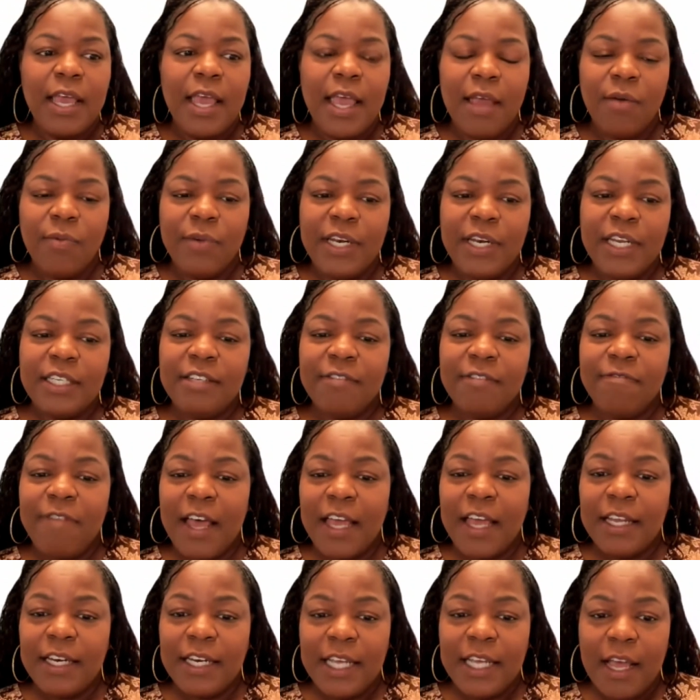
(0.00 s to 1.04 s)
and we need to
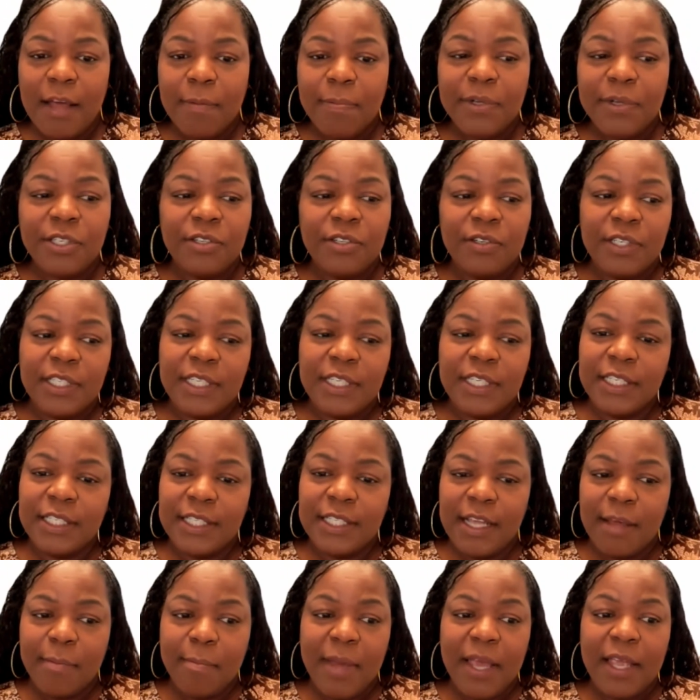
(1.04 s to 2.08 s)
find the opportunities
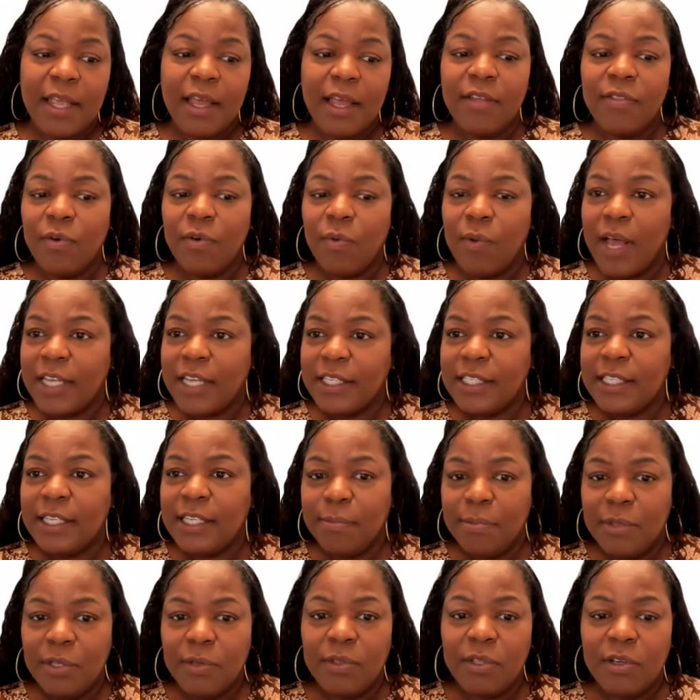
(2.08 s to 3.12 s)
that might otherwise
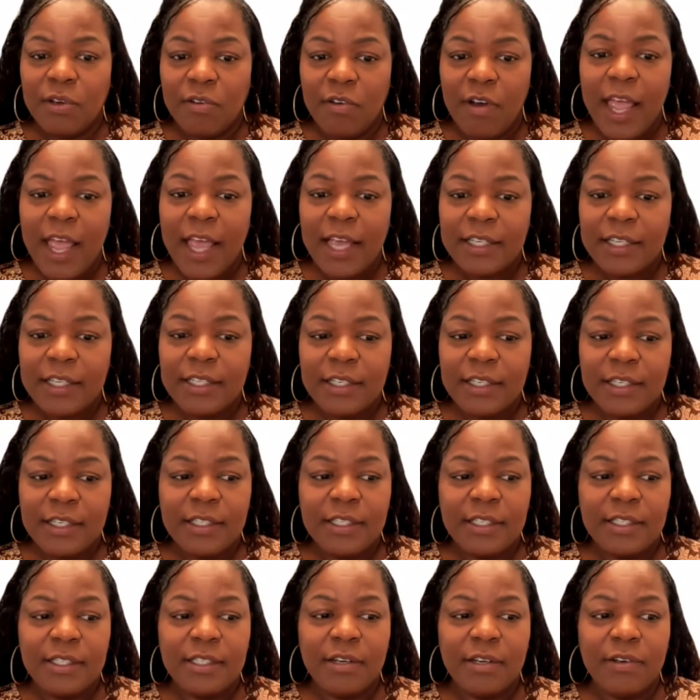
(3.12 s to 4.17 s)
slip through the cracks. And
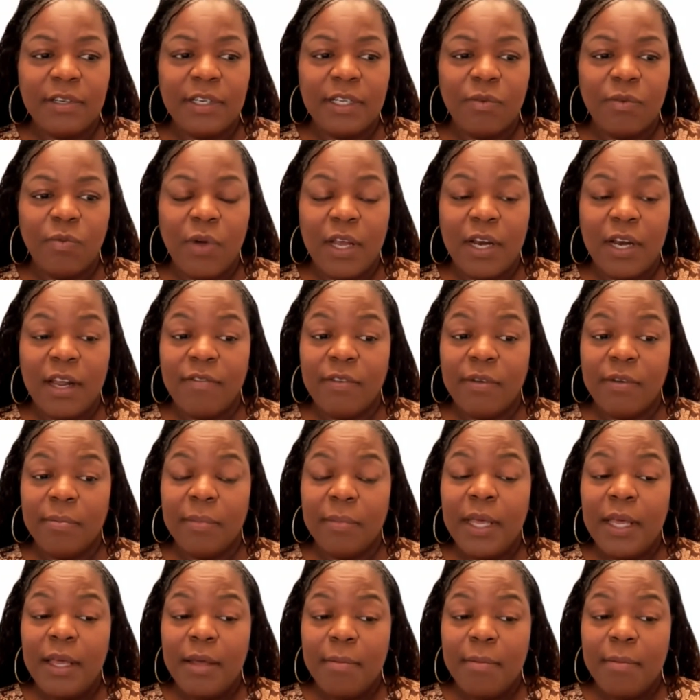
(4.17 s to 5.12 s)
this is certainly one of them.